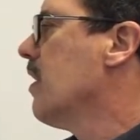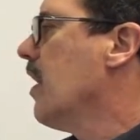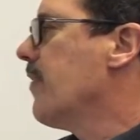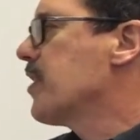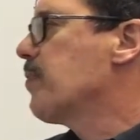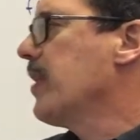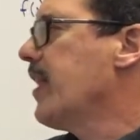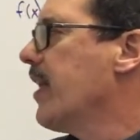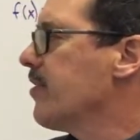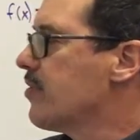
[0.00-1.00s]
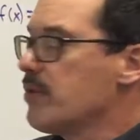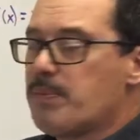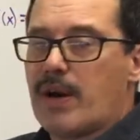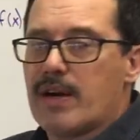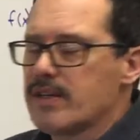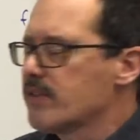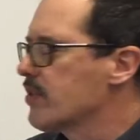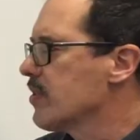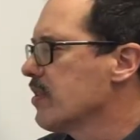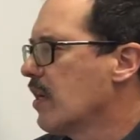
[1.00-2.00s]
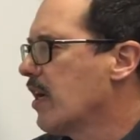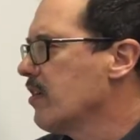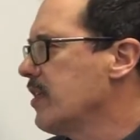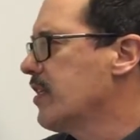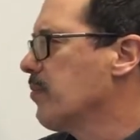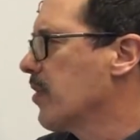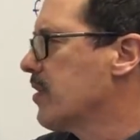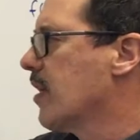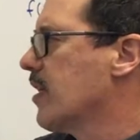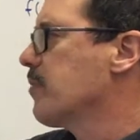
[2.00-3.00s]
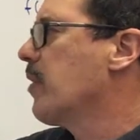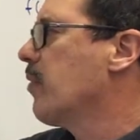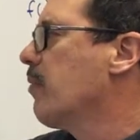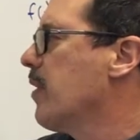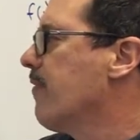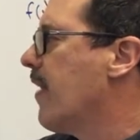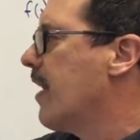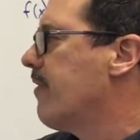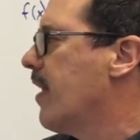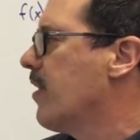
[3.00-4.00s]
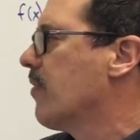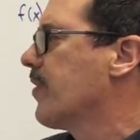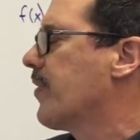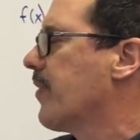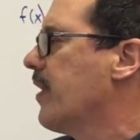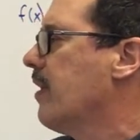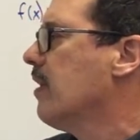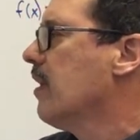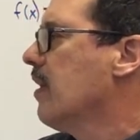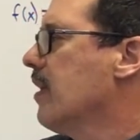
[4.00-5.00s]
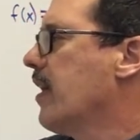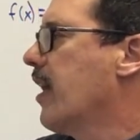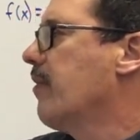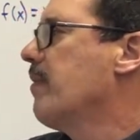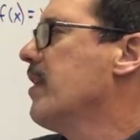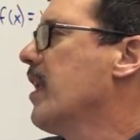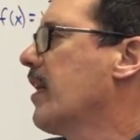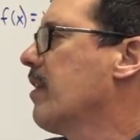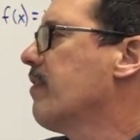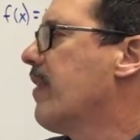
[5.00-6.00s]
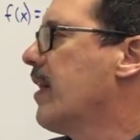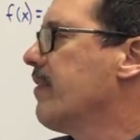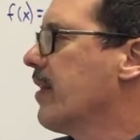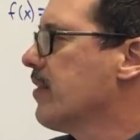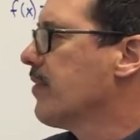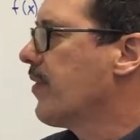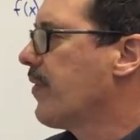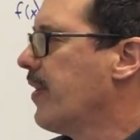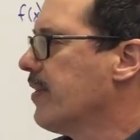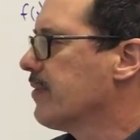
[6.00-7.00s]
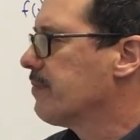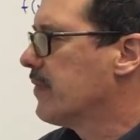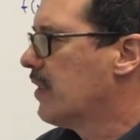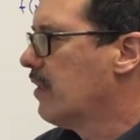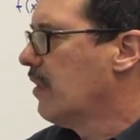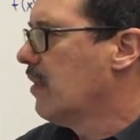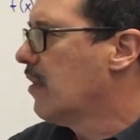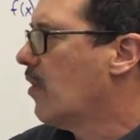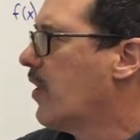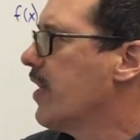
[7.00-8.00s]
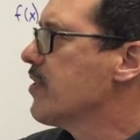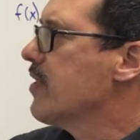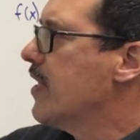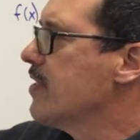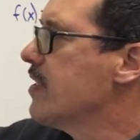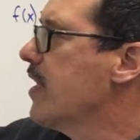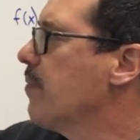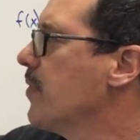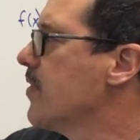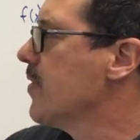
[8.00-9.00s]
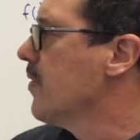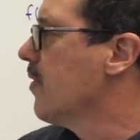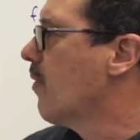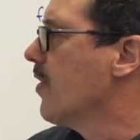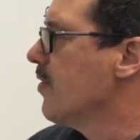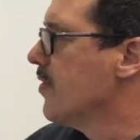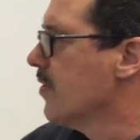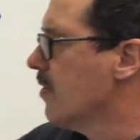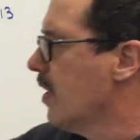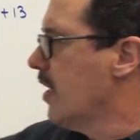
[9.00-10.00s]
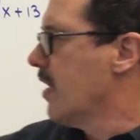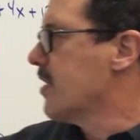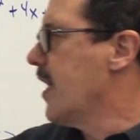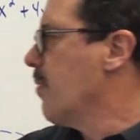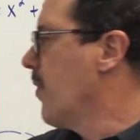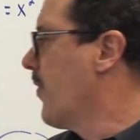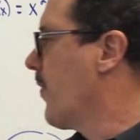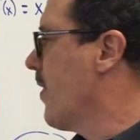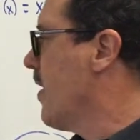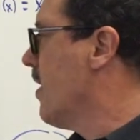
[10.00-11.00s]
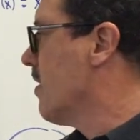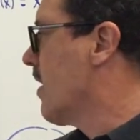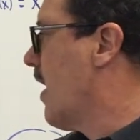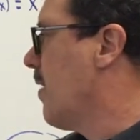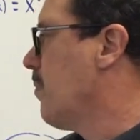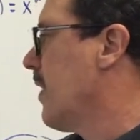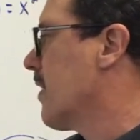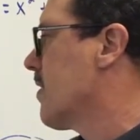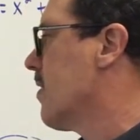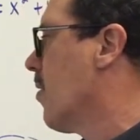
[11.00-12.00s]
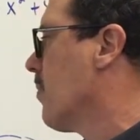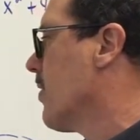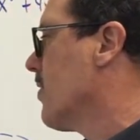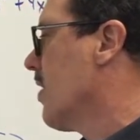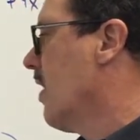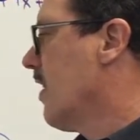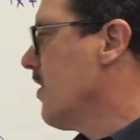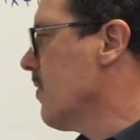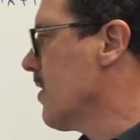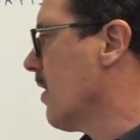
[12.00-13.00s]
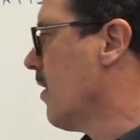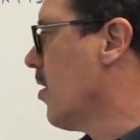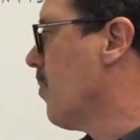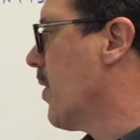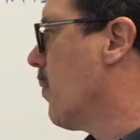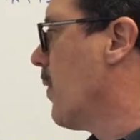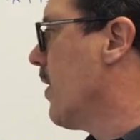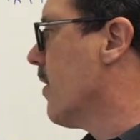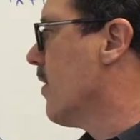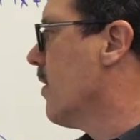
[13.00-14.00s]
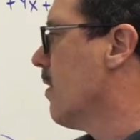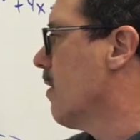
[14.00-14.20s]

If you split that in two parts, I don't think the book does, but it would be 5i over 3, and it would be negative 5i over 3. Okay, so that's example 2 and what you do. Example 3 is complex numbers. This one's a little bit weird.